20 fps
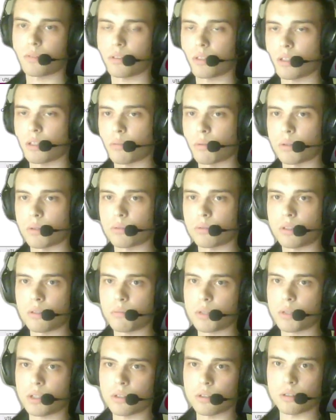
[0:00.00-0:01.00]
about
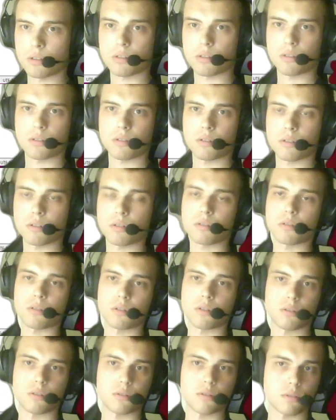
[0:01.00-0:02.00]
images
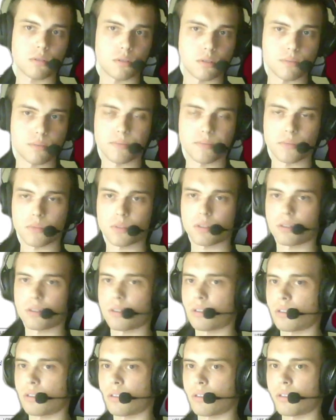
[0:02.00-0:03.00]
or
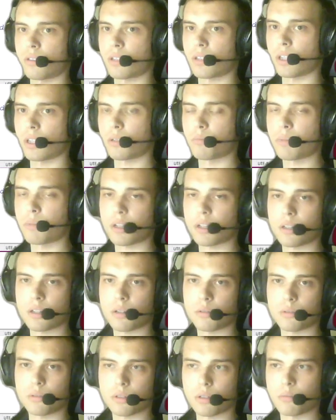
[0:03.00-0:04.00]
like
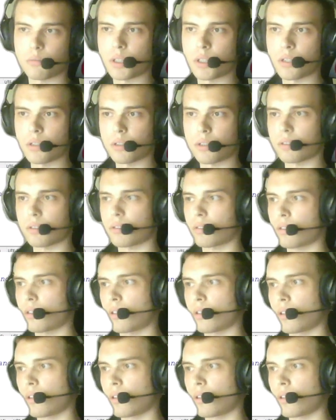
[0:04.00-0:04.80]
background images.